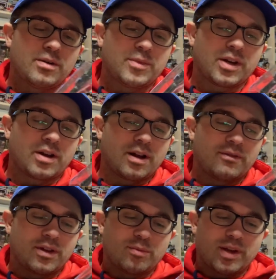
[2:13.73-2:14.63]
I'm going to cut off
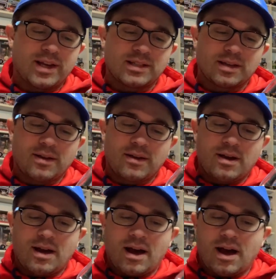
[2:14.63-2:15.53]
all the plastic.
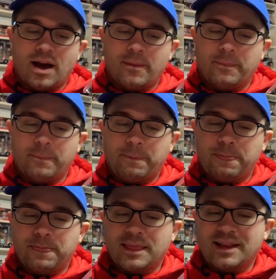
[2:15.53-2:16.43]

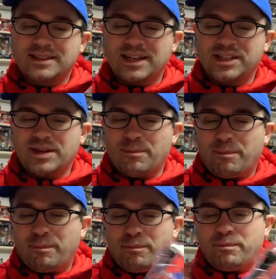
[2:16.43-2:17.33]
It's actually,
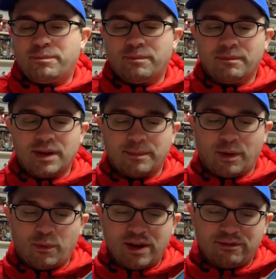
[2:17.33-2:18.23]
and my
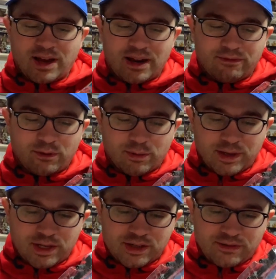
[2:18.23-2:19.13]
wife got it for me
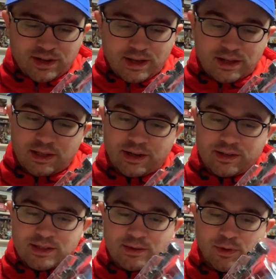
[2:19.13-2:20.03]
because she found it on
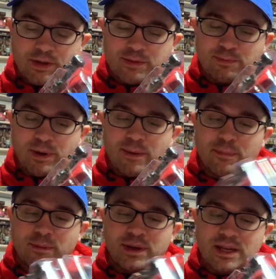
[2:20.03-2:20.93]
clearance somewhere. It was
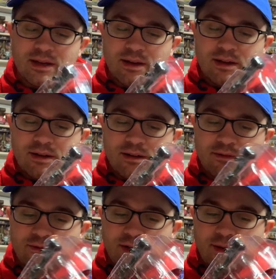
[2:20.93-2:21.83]
Bumblebee
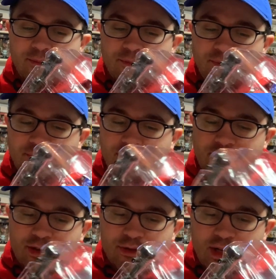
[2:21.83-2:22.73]
from
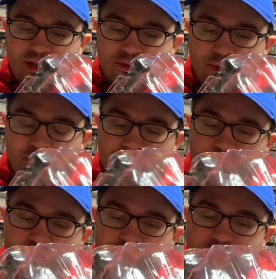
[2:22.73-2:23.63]
the Transformers
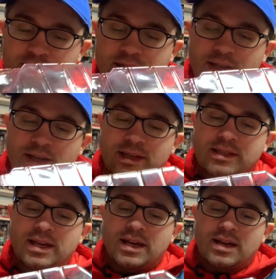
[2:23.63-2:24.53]
movies as
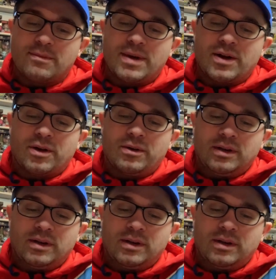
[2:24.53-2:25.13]
a Camaro.